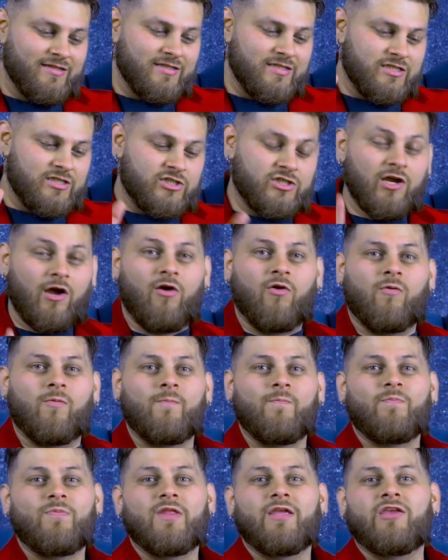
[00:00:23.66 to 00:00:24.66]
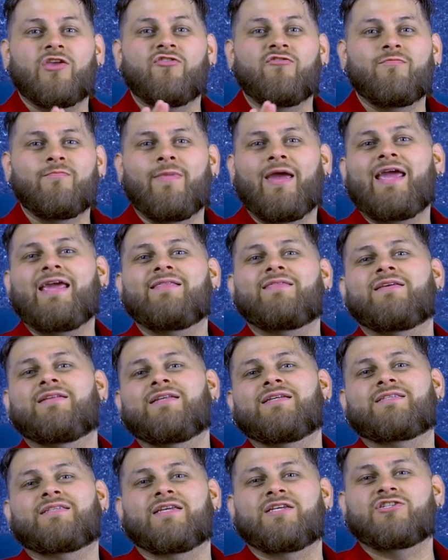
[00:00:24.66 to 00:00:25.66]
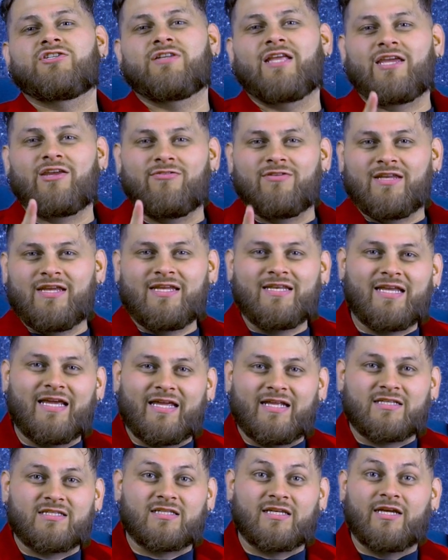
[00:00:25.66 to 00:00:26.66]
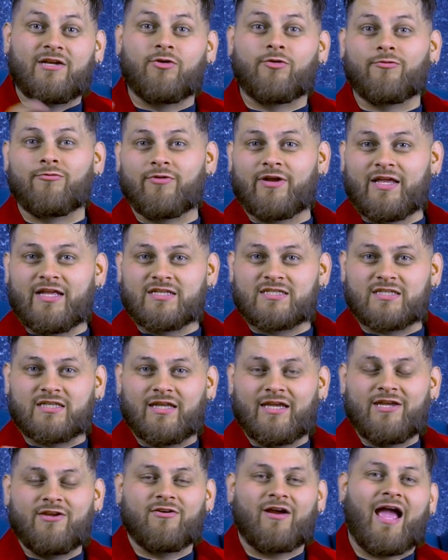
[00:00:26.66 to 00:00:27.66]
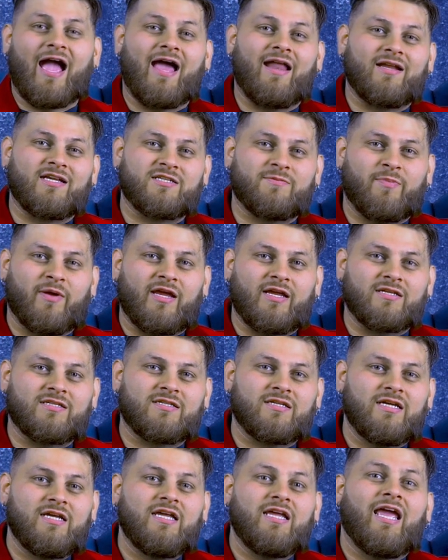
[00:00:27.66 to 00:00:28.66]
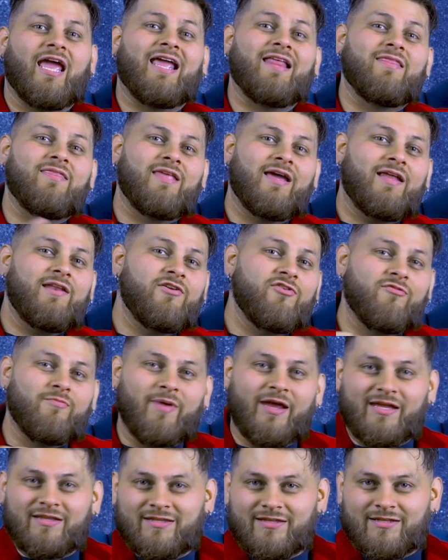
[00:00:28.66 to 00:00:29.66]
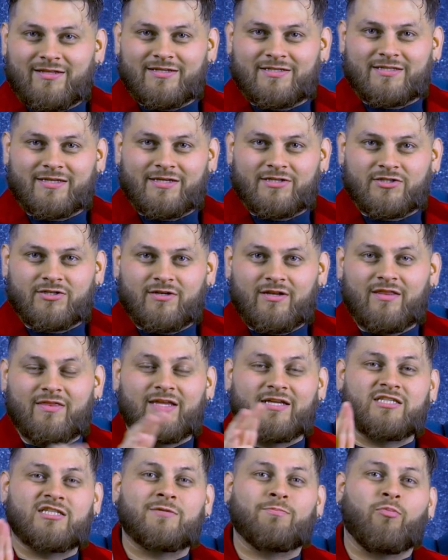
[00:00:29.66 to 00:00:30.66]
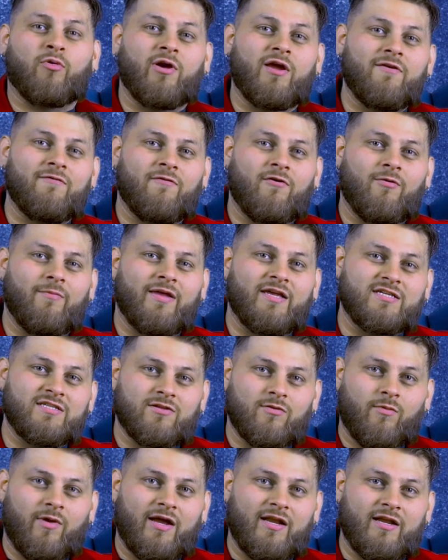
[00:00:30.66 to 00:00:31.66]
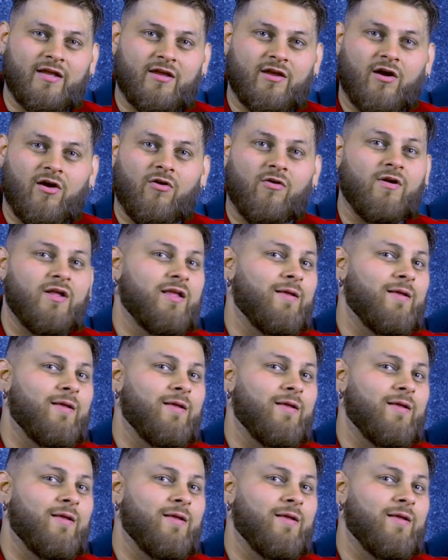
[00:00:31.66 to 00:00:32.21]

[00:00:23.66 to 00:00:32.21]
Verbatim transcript: So, you've made the decision that you need to insulate or re-insulate your attic space. And then you've made the decision that spray foam is the way to go